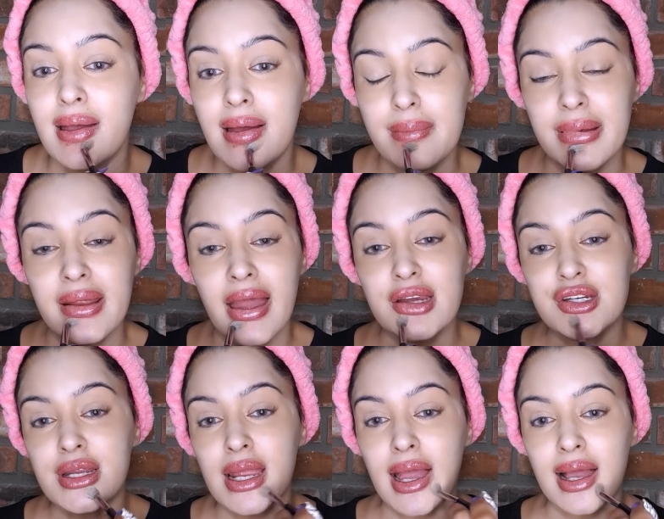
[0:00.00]
but
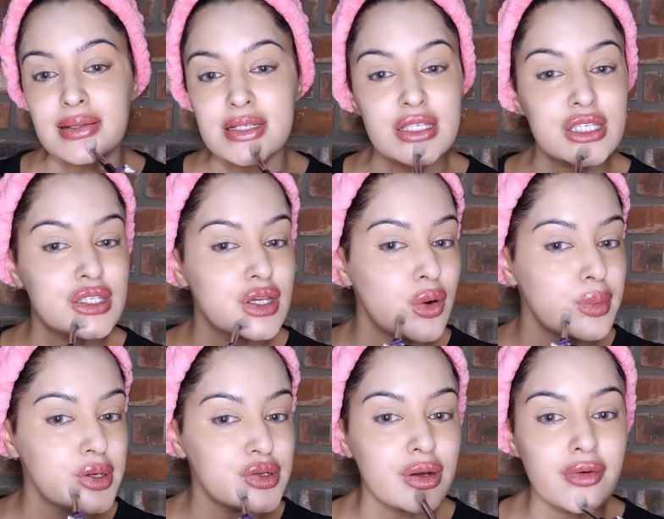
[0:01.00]
actually had so
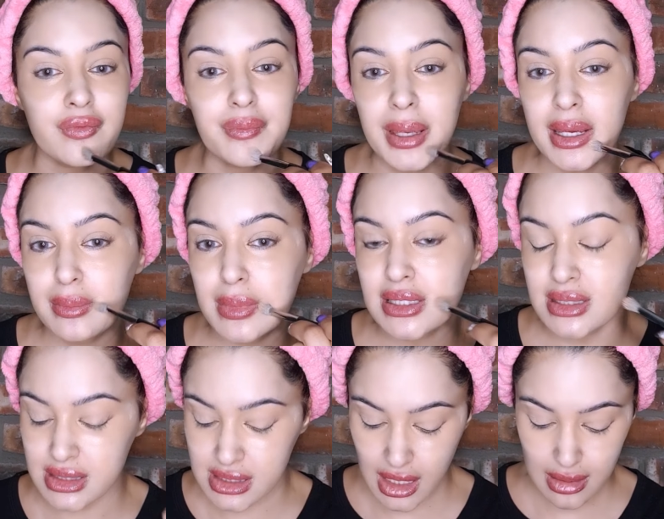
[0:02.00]
much of pigment
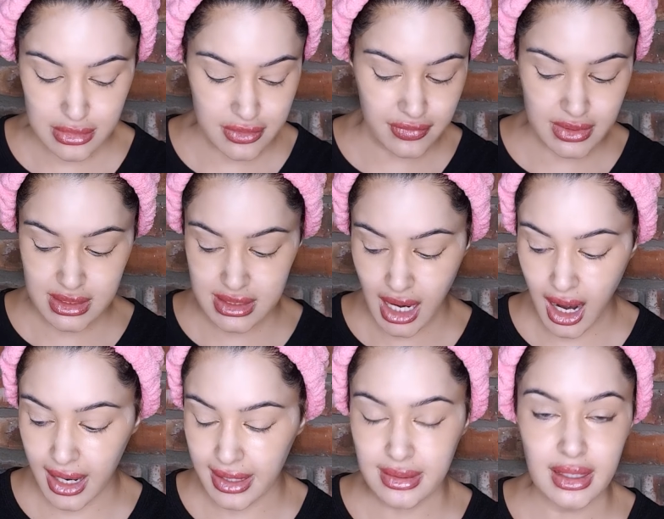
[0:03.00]
in terms of the
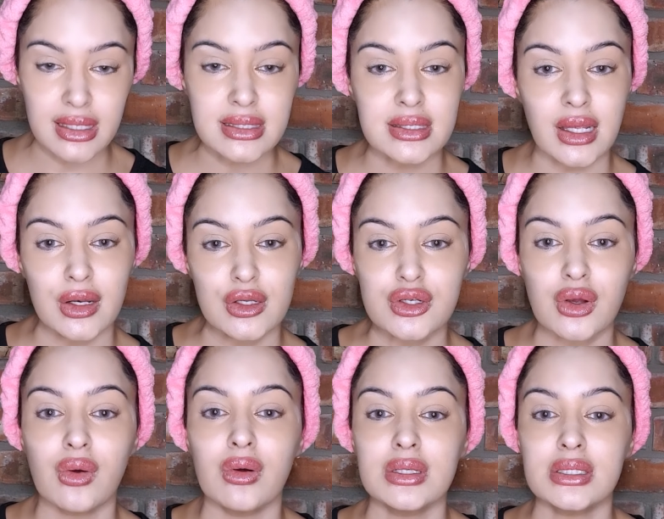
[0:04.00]
dye that it started to
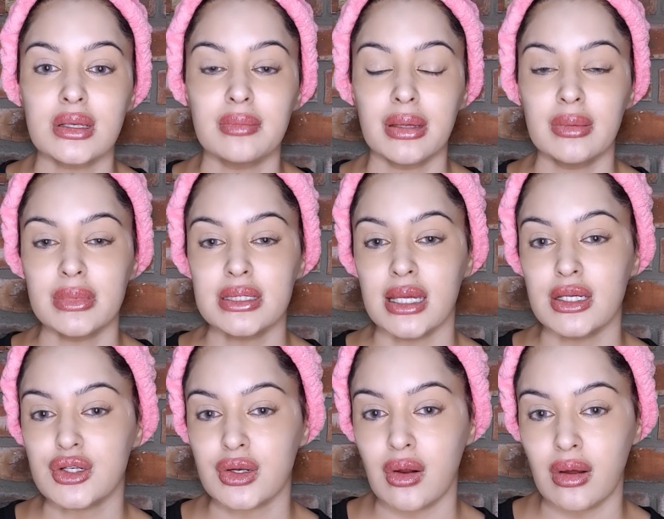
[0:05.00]
cause some
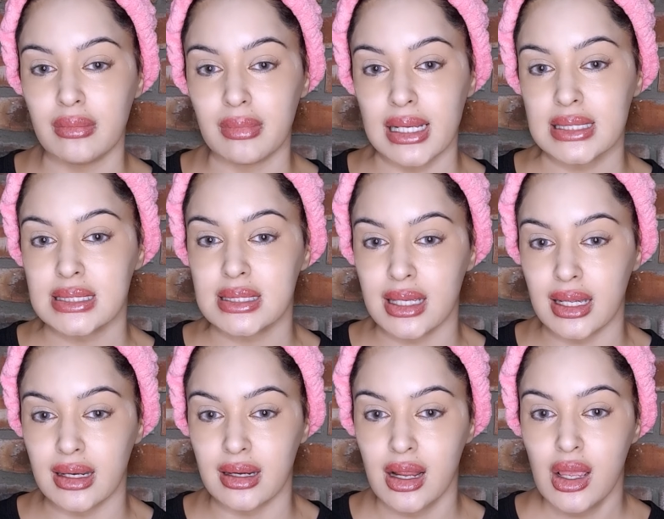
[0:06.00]
pigmentation on my
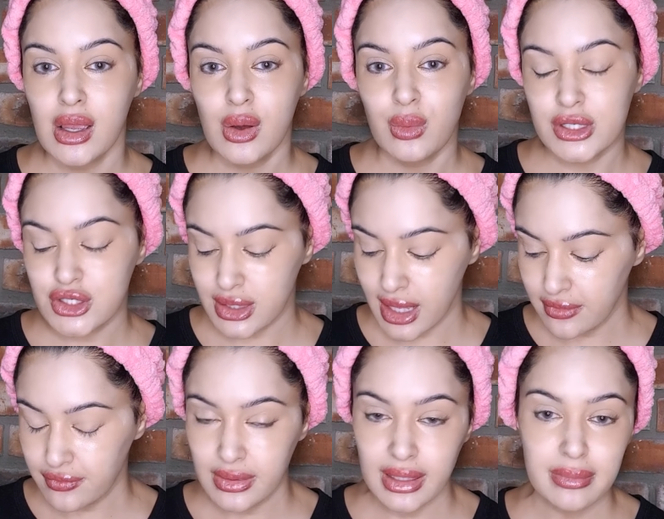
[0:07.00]
skin, which
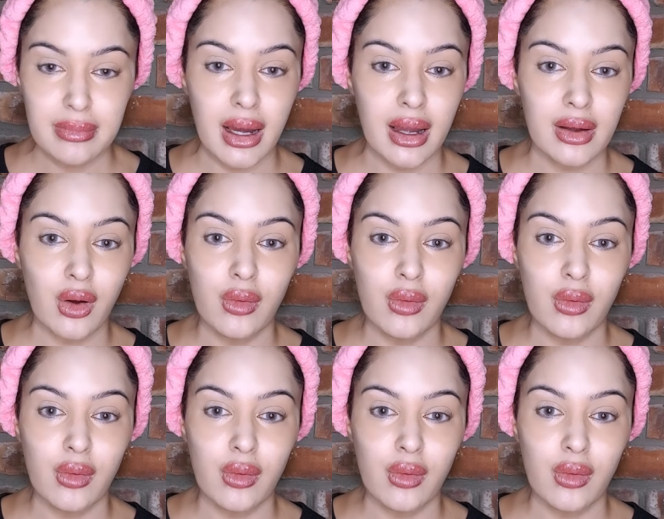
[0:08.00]
thankfully my